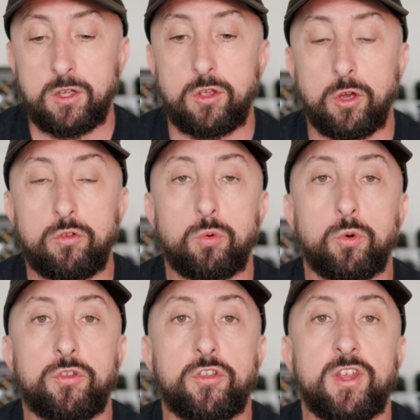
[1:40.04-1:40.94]
go
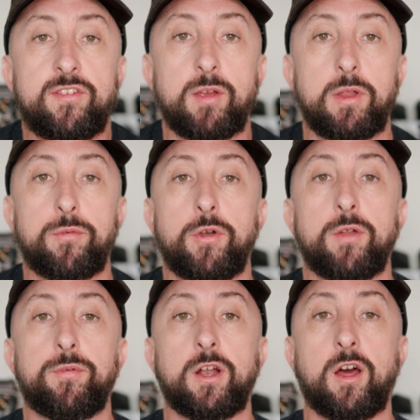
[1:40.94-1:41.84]
towards the C70 for
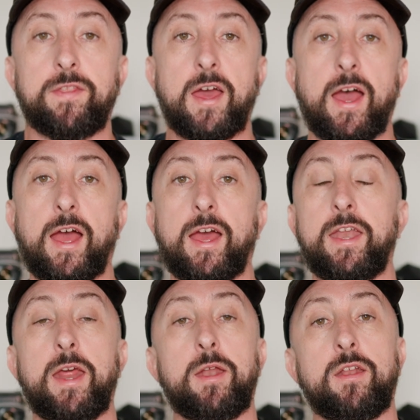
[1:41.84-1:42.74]
anything like that, and
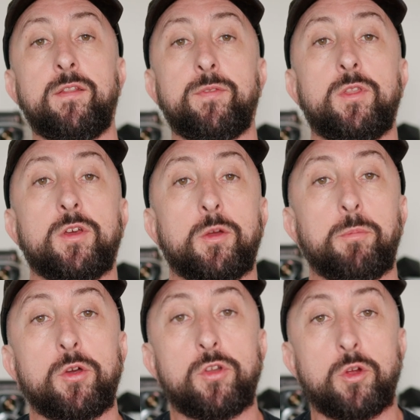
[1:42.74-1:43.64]
then the
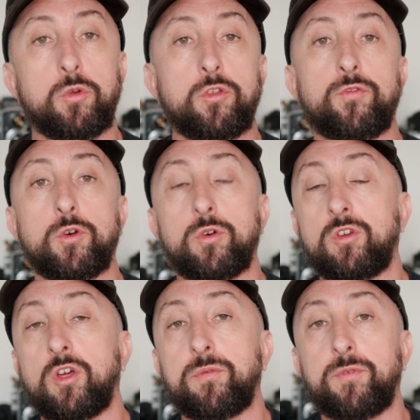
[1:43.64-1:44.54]
Komodo was for
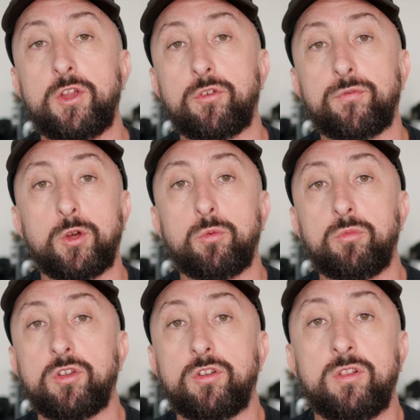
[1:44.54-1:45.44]
kind of feature
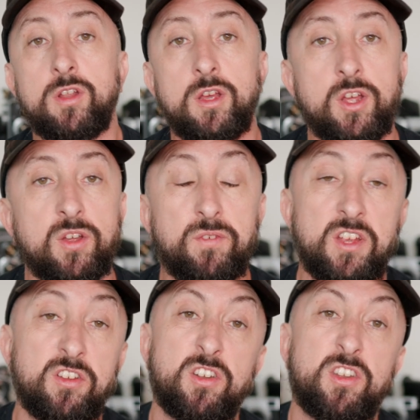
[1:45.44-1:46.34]
films and
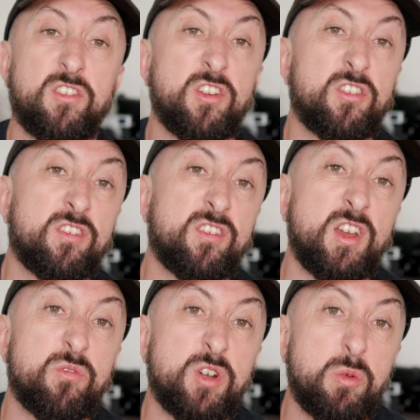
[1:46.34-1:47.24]
things that just
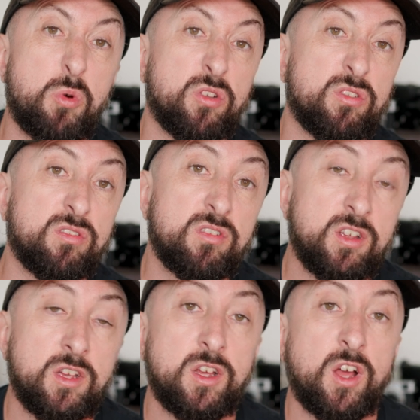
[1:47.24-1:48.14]
didn't really want
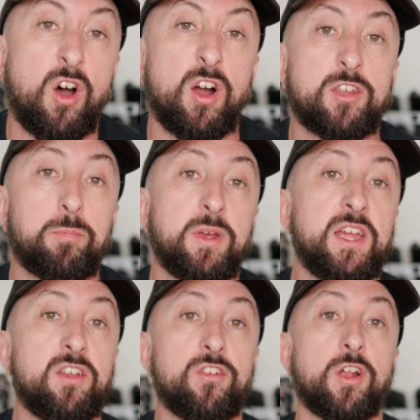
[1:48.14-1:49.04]
high
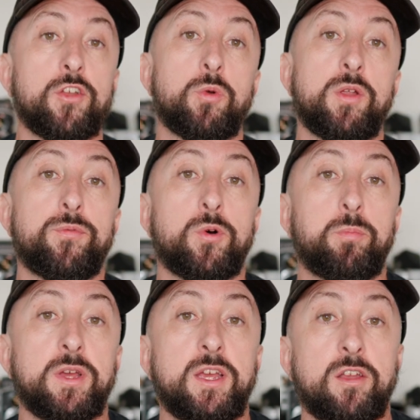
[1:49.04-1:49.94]
speed, just like
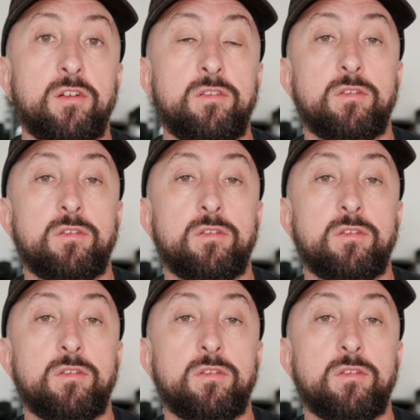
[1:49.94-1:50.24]
24p, you know.